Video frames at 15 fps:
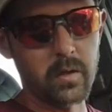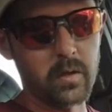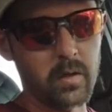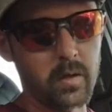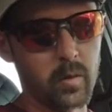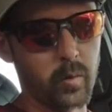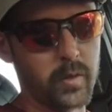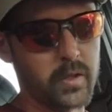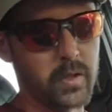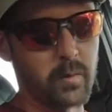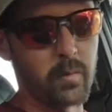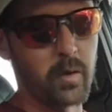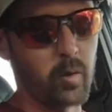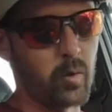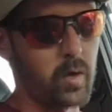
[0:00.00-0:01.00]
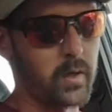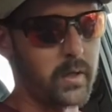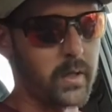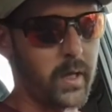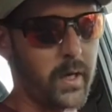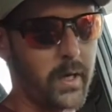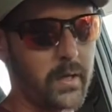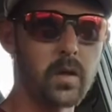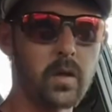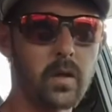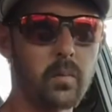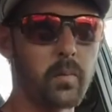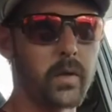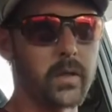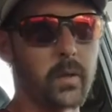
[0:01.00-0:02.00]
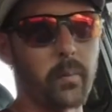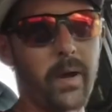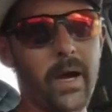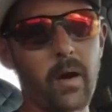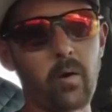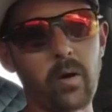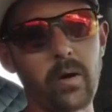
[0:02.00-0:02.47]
which the Milwaukee has. But the power and